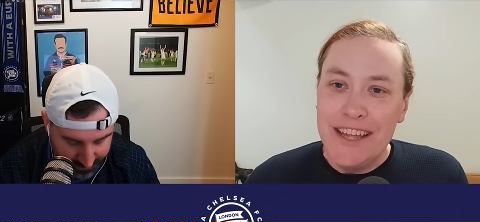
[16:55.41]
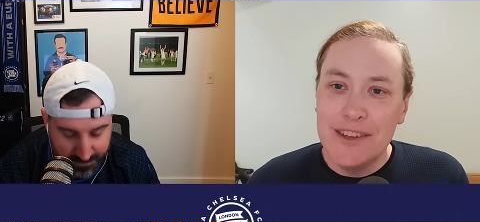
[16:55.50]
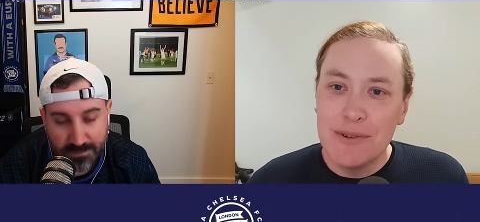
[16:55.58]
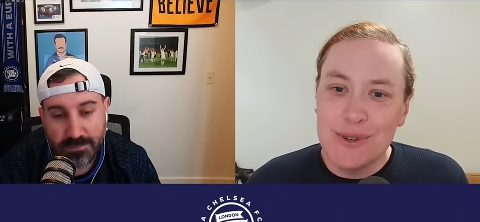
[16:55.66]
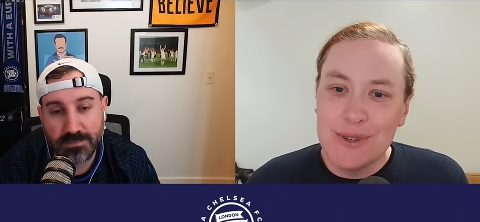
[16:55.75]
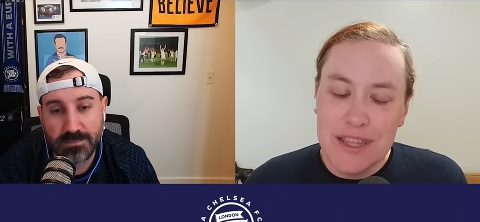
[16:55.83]
Speaker 1: There
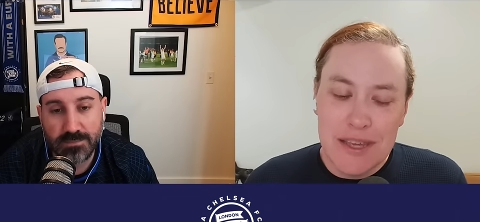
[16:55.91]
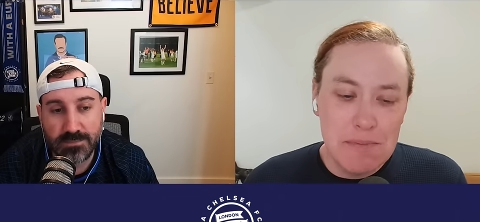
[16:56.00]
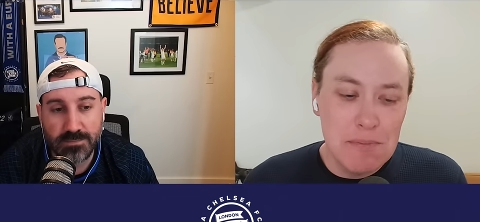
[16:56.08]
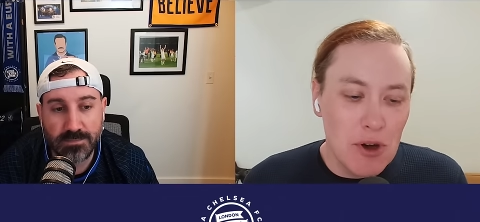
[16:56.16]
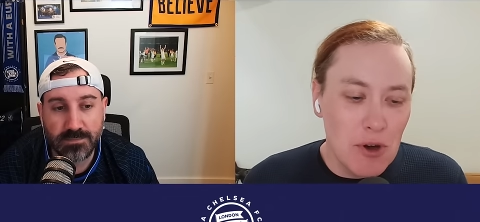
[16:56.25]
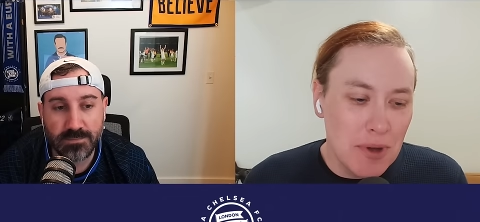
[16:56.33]
was the
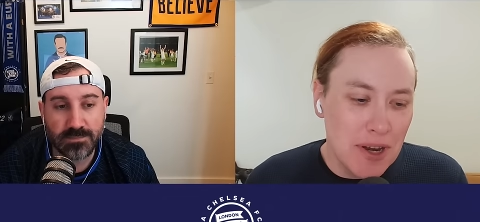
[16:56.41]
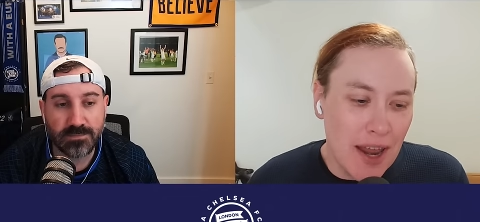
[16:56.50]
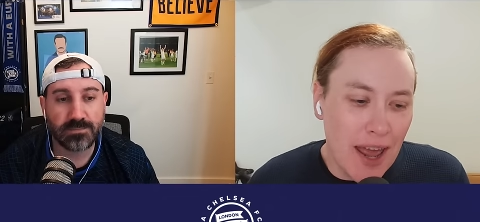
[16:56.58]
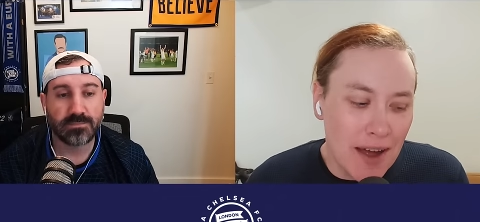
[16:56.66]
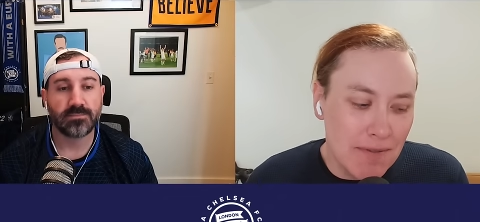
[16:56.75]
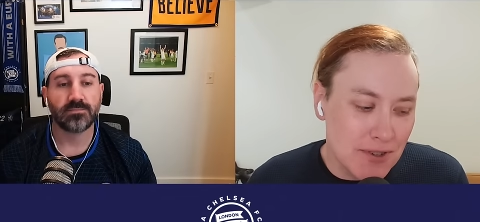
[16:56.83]
moment
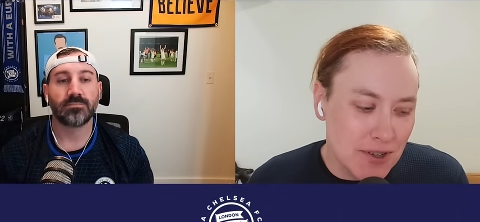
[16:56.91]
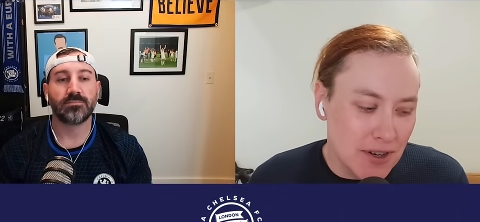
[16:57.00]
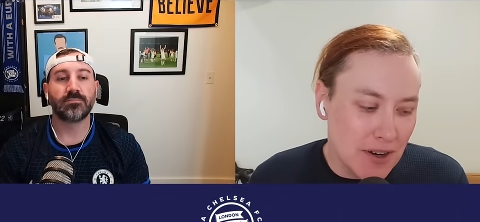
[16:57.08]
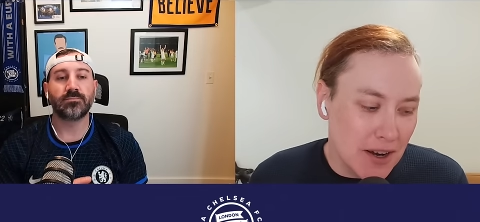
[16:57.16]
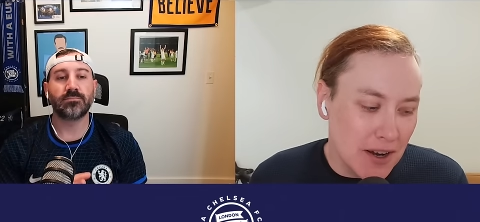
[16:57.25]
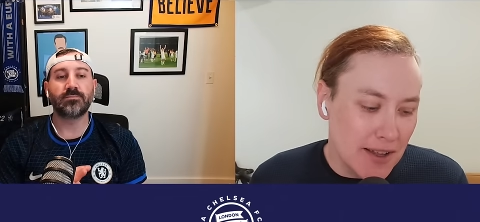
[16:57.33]

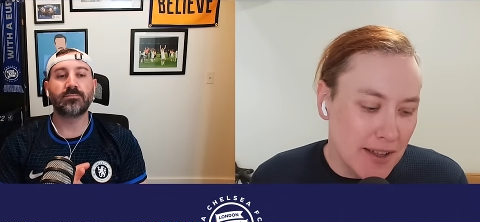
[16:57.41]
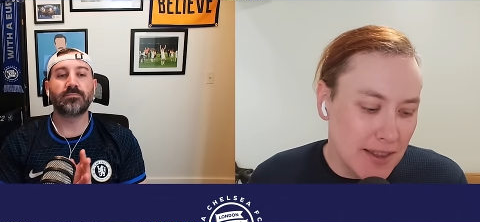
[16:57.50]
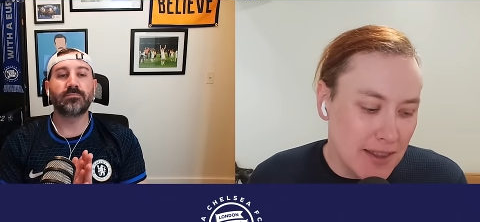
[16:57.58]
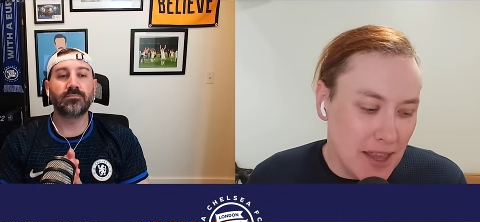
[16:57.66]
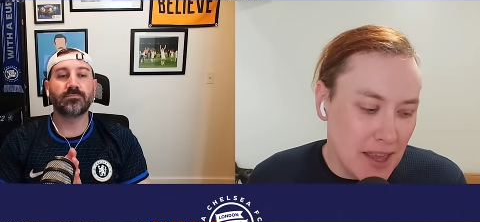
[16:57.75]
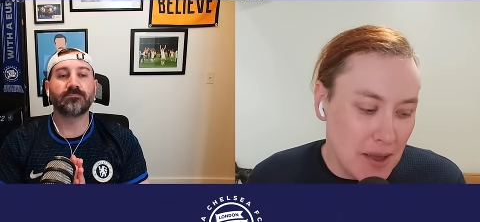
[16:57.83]
after
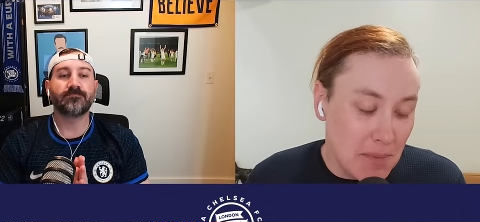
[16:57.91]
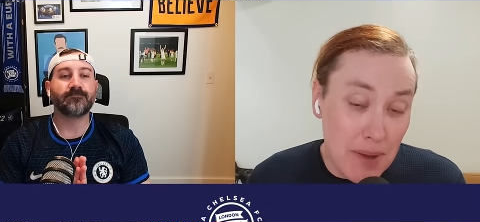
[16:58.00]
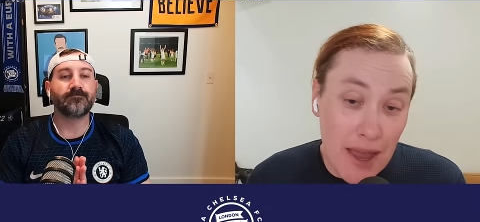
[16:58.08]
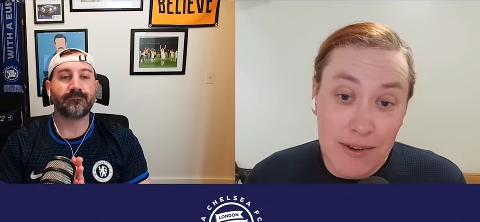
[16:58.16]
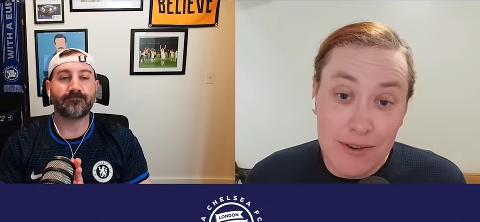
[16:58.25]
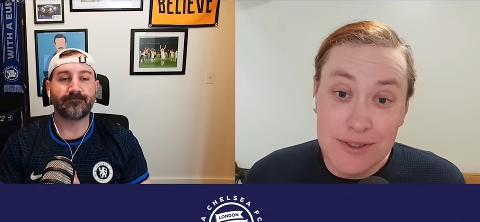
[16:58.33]
the
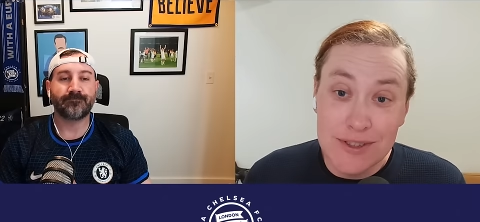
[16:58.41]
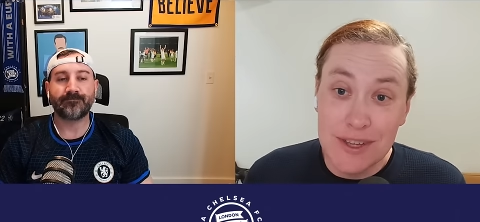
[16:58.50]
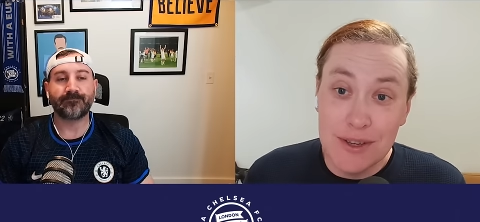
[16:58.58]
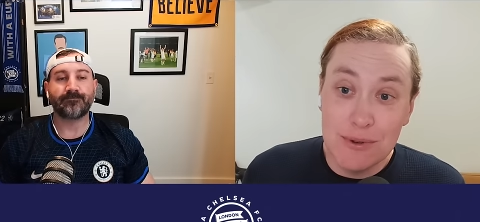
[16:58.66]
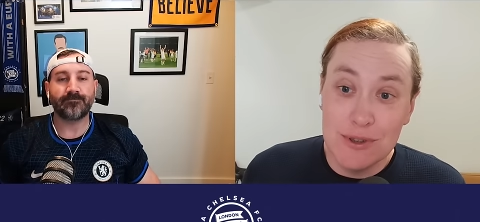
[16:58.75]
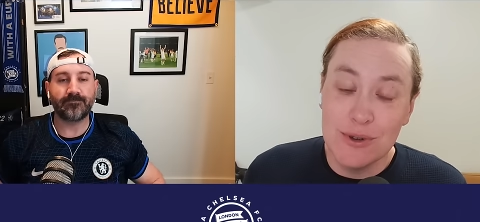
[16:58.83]
penalty
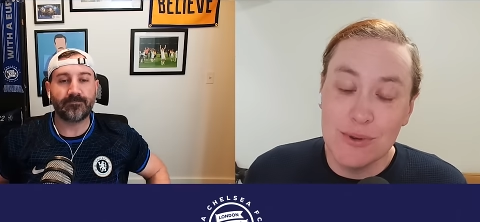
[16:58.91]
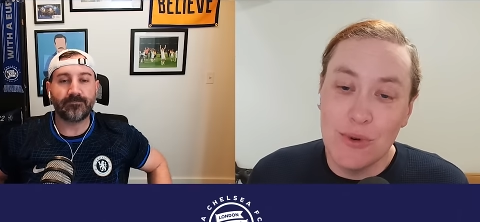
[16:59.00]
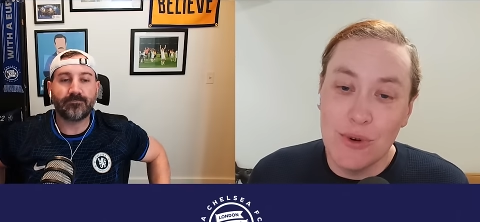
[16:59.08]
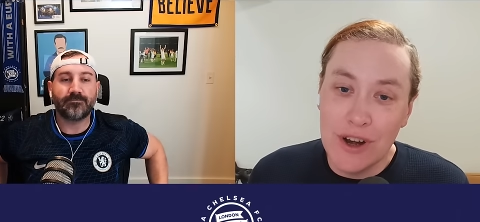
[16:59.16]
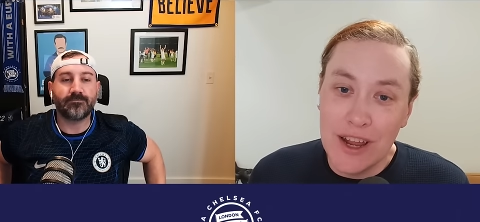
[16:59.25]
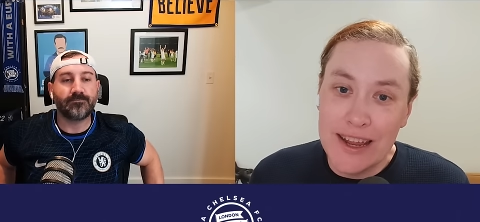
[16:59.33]
was
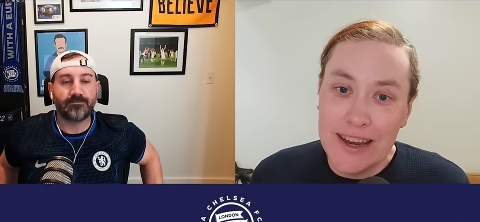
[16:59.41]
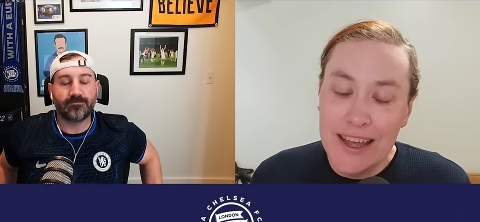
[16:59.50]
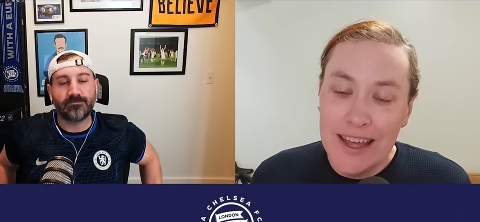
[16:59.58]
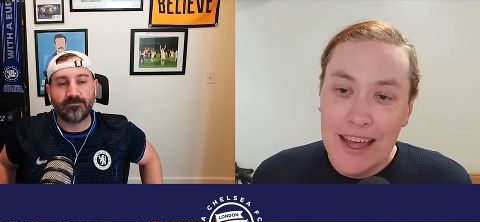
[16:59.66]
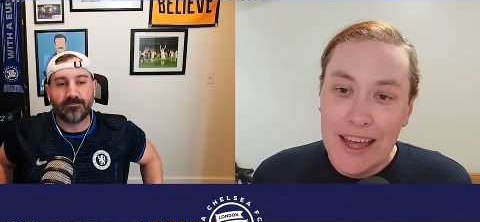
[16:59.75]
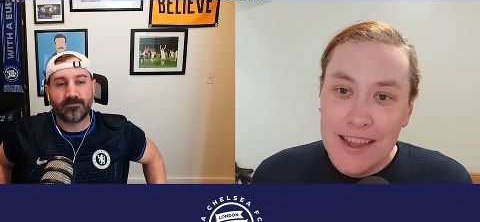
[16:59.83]
awarded
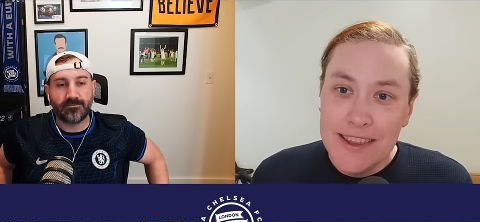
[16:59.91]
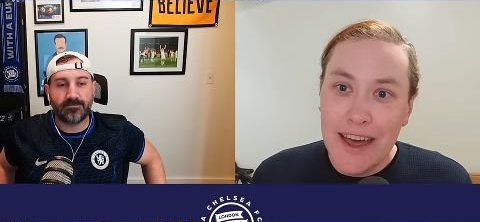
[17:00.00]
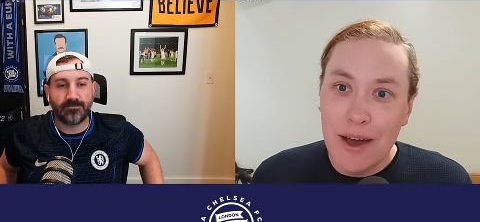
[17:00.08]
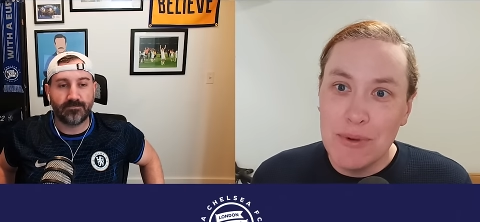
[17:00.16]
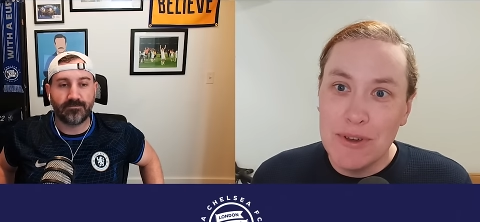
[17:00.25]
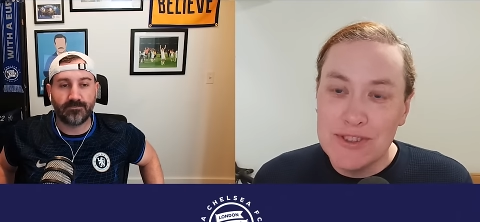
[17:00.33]
that
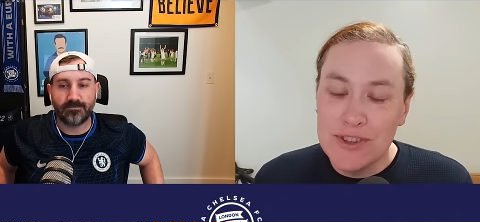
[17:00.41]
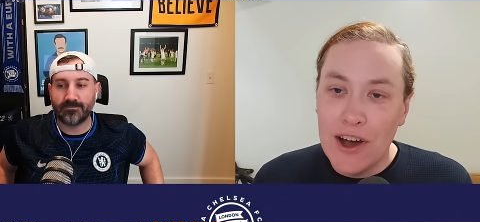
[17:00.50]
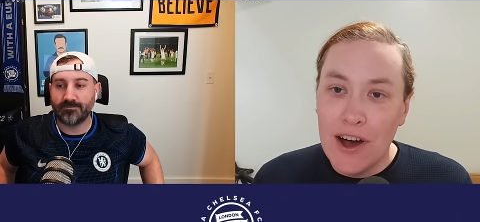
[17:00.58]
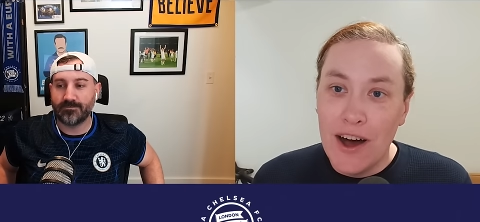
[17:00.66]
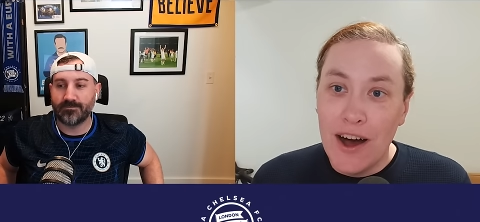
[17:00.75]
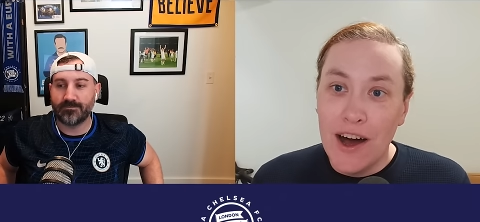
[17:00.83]
we
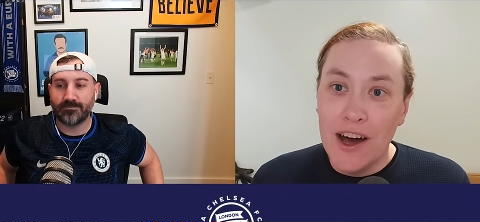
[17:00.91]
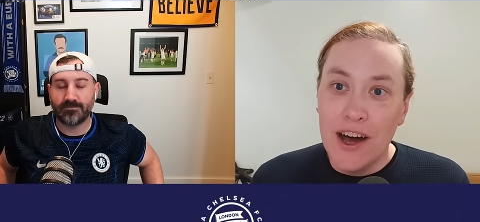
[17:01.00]
saw